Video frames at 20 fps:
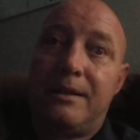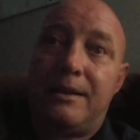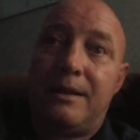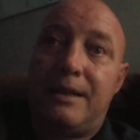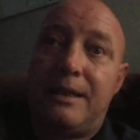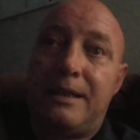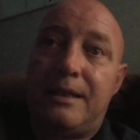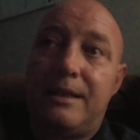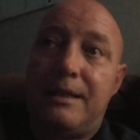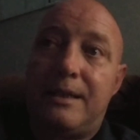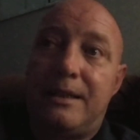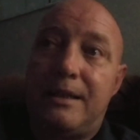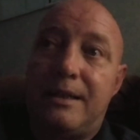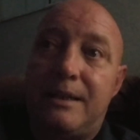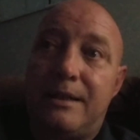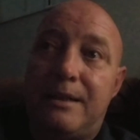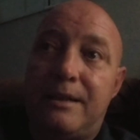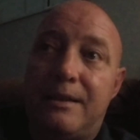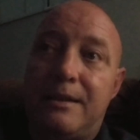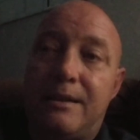And
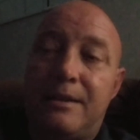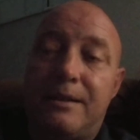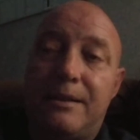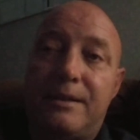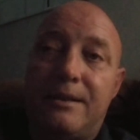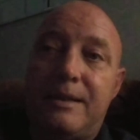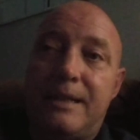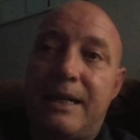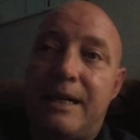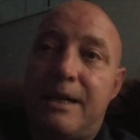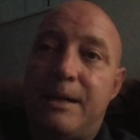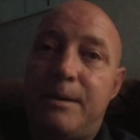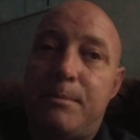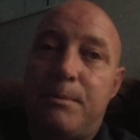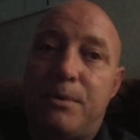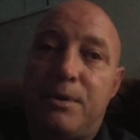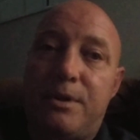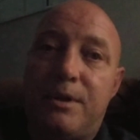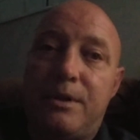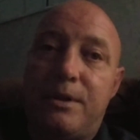uh, now I'm
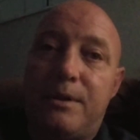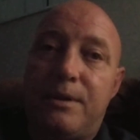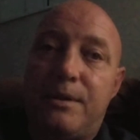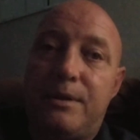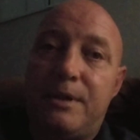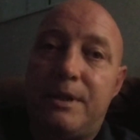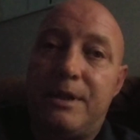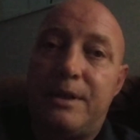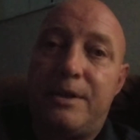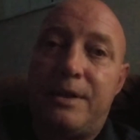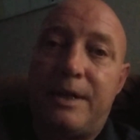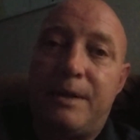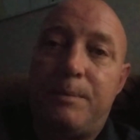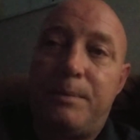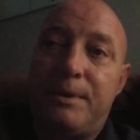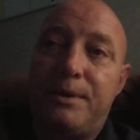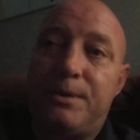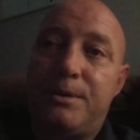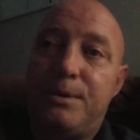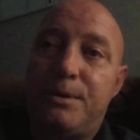on a, you know, I
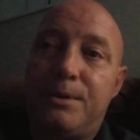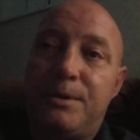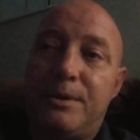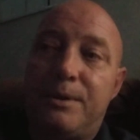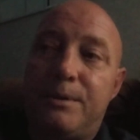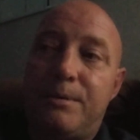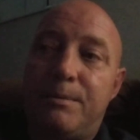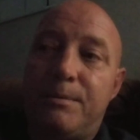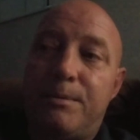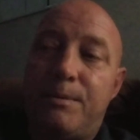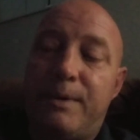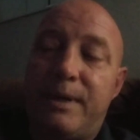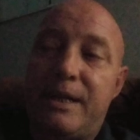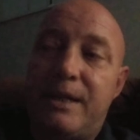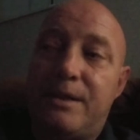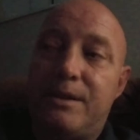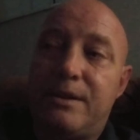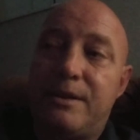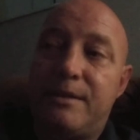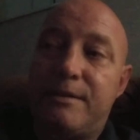went through a
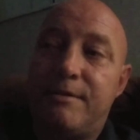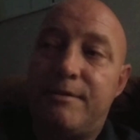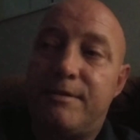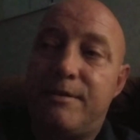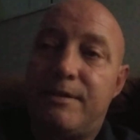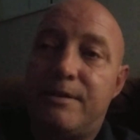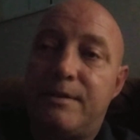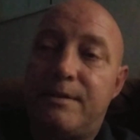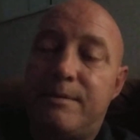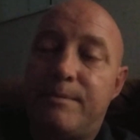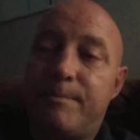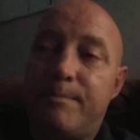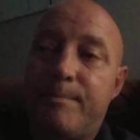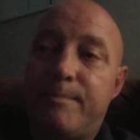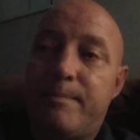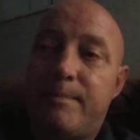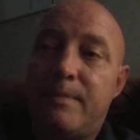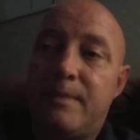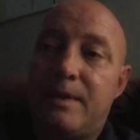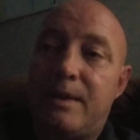round of
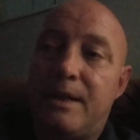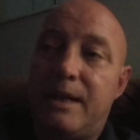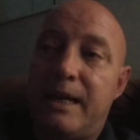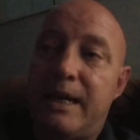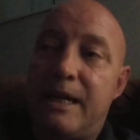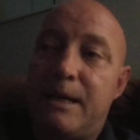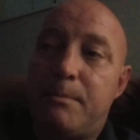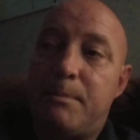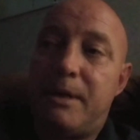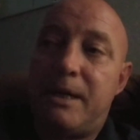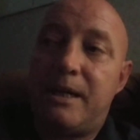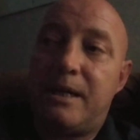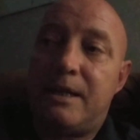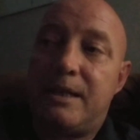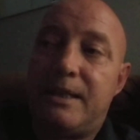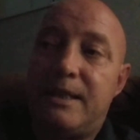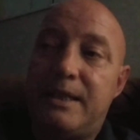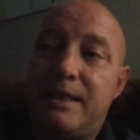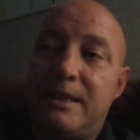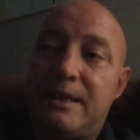
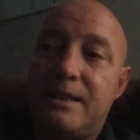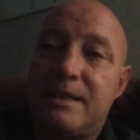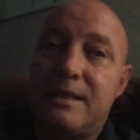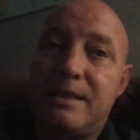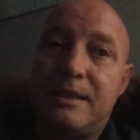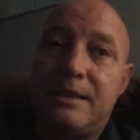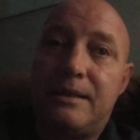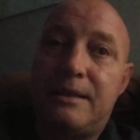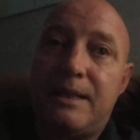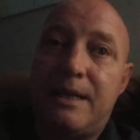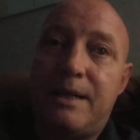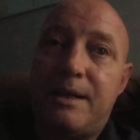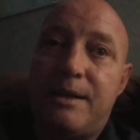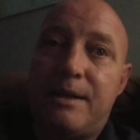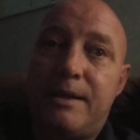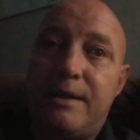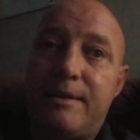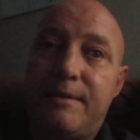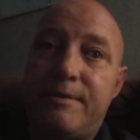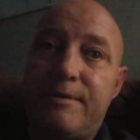antibiotics, and now
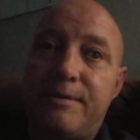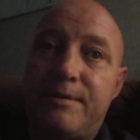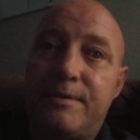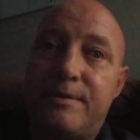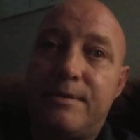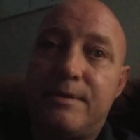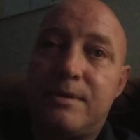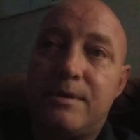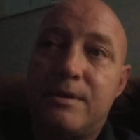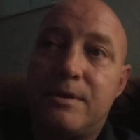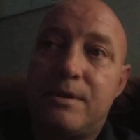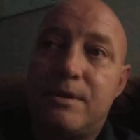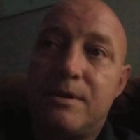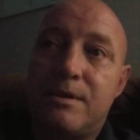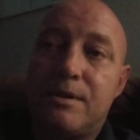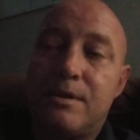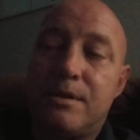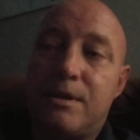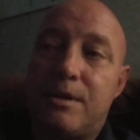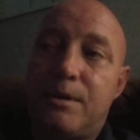I
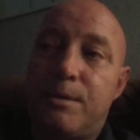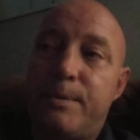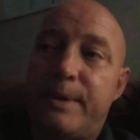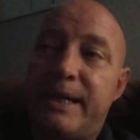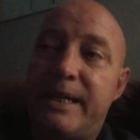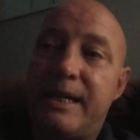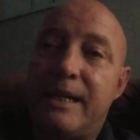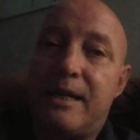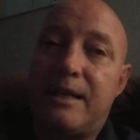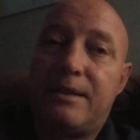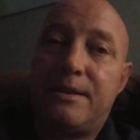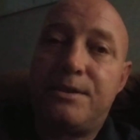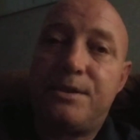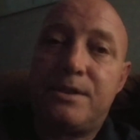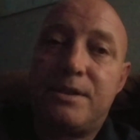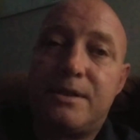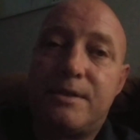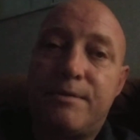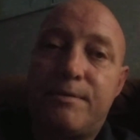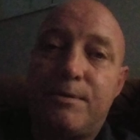saw a
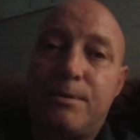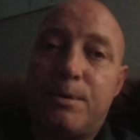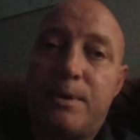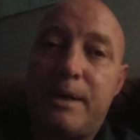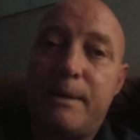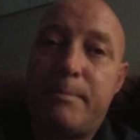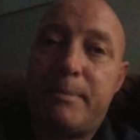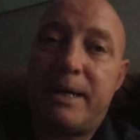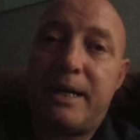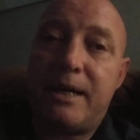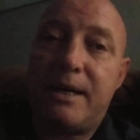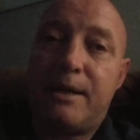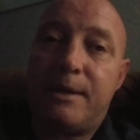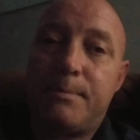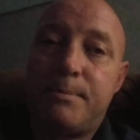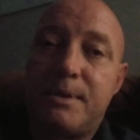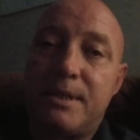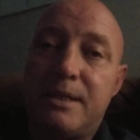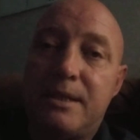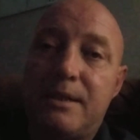radiologist for a
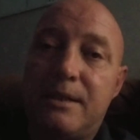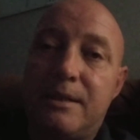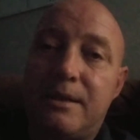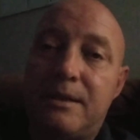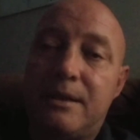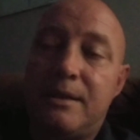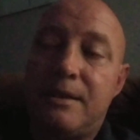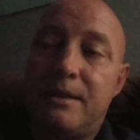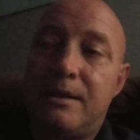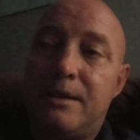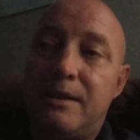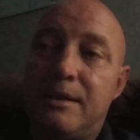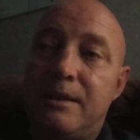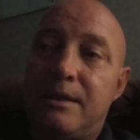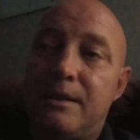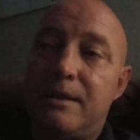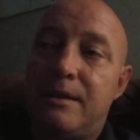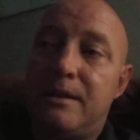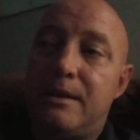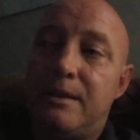biopsy.
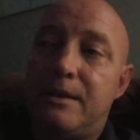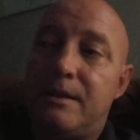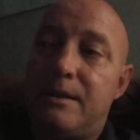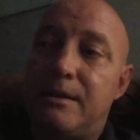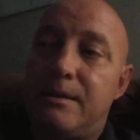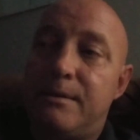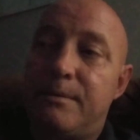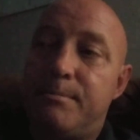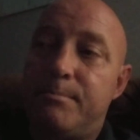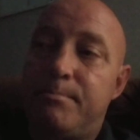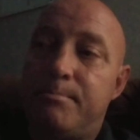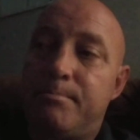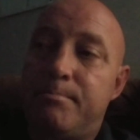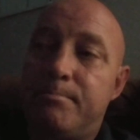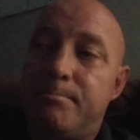Um,